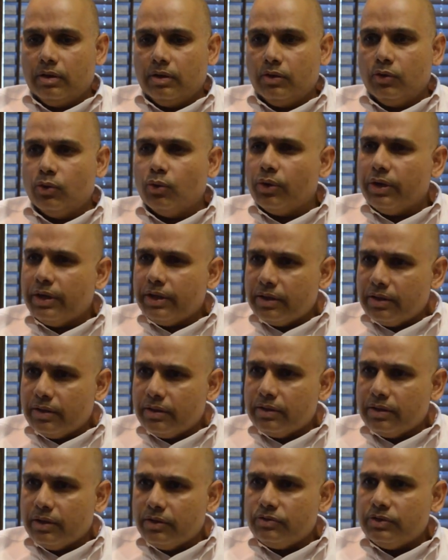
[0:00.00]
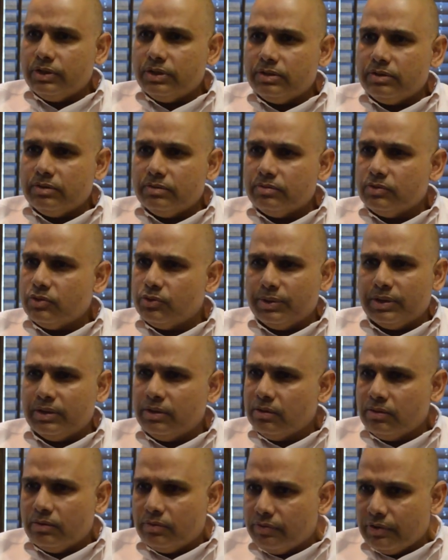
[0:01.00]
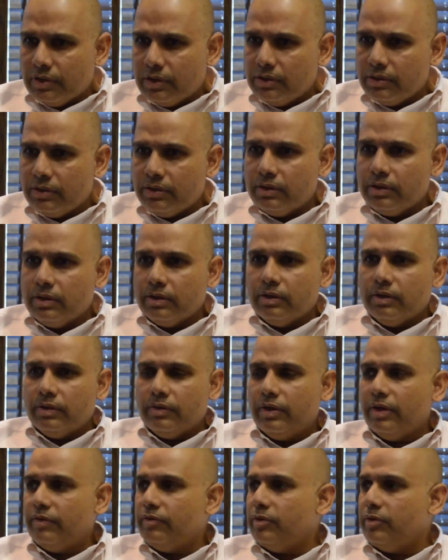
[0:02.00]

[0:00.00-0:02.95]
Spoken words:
Nordic countries, Sweden and Finland, they